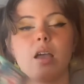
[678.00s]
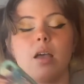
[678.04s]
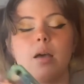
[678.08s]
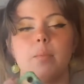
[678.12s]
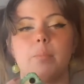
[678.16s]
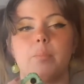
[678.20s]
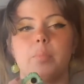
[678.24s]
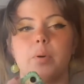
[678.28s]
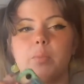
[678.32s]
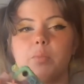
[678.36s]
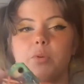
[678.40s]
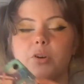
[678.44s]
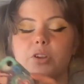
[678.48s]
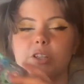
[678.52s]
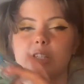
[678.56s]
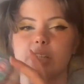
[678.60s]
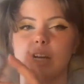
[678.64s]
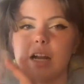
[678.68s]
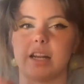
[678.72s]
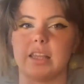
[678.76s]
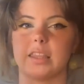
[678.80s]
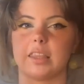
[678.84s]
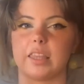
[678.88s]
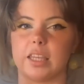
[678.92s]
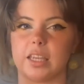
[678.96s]
But more than
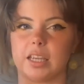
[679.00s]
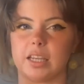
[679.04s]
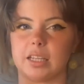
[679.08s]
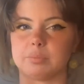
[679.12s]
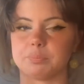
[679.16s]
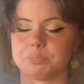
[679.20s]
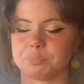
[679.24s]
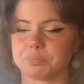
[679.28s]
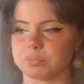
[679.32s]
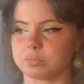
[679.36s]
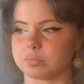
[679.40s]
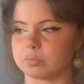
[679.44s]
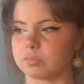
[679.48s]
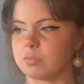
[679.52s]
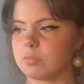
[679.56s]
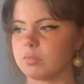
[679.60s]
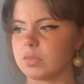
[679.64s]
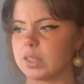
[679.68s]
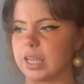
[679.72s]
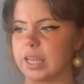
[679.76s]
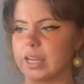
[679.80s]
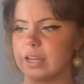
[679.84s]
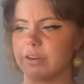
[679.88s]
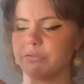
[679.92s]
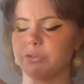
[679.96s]
anything,
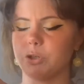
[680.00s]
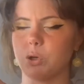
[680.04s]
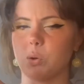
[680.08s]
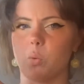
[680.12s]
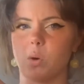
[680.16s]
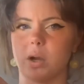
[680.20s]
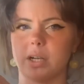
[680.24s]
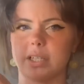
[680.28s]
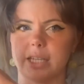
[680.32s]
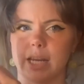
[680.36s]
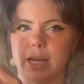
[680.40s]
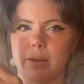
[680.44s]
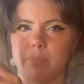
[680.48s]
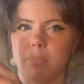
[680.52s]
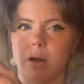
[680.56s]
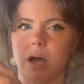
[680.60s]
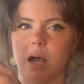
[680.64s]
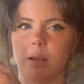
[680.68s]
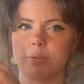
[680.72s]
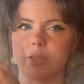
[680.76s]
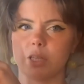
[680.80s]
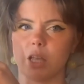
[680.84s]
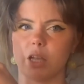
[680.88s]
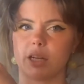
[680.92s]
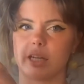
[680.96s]
if you want a
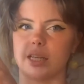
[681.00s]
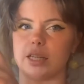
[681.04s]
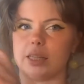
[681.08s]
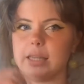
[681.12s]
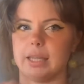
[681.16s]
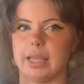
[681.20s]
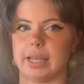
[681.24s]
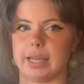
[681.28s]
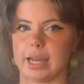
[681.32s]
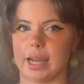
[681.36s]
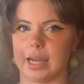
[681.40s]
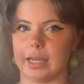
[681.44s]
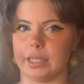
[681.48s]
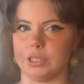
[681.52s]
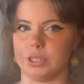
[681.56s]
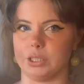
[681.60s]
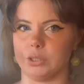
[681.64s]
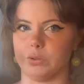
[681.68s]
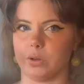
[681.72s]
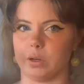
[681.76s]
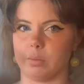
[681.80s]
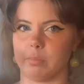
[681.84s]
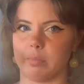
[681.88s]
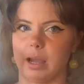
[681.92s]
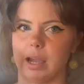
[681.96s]
PopSocket like I
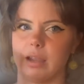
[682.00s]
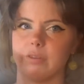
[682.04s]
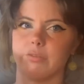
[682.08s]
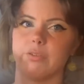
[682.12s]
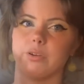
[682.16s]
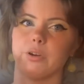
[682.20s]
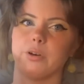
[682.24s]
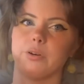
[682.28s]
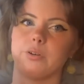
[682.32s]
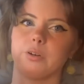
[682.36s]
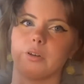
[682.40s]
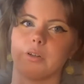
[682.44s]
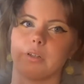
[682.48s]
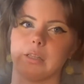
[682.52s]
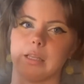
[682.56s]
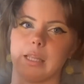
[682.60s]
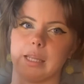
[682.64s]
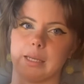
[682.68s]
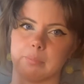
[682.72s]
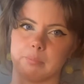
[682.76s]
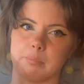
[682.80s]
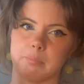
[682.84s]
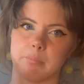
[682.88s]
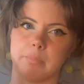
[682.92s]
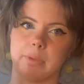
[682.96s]
do on my phone, or
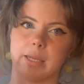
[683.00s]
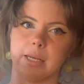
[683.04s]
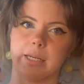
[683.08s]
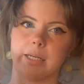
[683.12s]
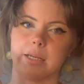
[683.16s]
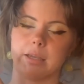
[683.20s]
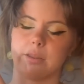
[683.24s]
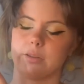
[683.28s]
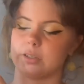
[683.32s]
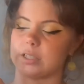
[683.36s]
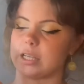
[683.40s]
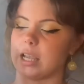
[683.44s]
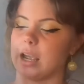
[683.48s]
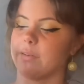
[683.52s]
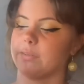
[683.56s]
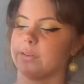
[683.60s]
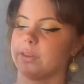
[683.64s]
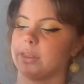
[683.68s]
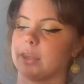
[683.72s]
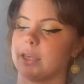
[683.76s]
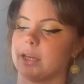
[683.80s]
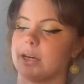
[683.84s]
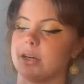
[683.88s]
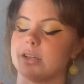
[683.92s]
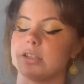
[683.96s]
like many others have
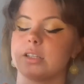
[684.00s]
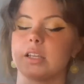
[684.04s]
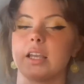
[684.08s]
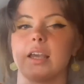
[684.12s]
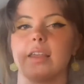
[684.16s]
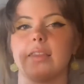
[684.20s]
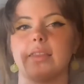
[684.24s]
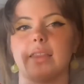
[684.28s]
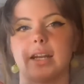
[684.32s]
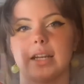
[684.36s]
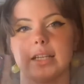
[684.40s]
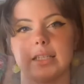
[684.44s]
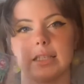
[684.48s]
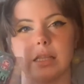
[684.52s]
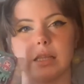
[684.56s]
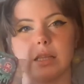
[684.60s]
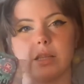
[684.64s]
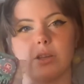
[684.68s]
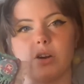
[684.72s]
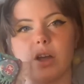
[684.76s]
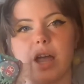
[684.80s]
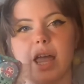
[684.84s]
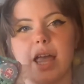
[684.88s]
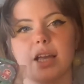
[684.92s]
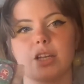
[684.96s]
on theirs, that is a
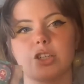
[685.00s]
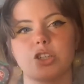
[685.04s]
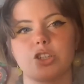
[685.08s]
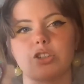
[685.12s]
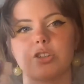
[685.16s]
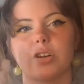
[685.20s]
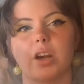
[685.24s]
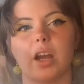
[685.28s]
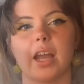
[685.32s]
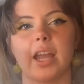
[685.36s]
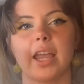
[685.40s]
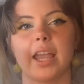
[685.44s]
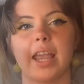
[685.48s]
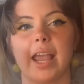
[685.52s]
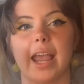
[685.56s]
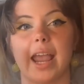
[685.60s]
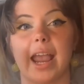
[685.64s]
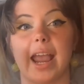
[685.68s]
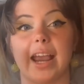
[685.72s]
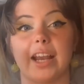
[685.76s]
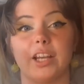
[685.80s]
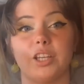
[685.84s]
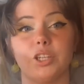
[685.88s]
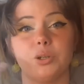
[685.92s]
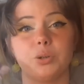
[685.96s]
little extra,
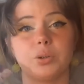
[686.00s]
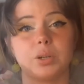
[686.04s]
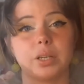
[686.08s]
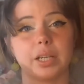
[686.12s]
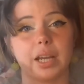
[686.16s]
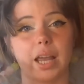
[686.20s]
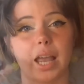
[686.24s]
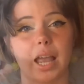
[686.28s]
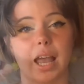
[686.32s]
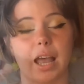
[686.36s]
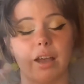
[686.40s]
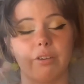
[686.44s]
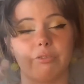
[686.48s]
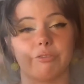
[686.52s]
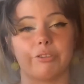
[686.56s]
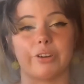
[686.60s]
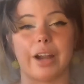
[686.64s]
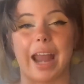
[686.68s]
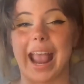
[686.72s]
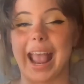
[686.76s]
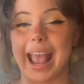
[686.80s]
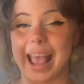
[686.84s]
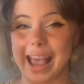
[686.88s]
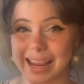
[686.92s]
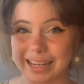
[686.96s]
and you can have for
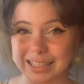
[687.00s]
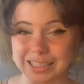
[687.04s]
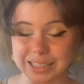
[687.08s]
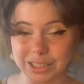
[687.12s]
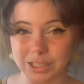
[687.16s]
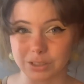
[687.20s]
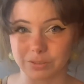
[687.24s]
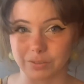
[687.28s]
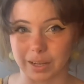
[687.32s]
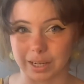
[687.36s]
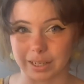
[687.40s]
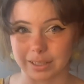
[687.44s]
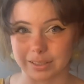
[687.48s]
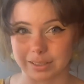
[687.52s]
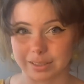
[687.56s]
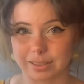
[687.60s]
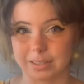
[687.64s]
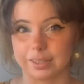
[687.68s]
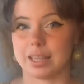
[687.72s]
any device.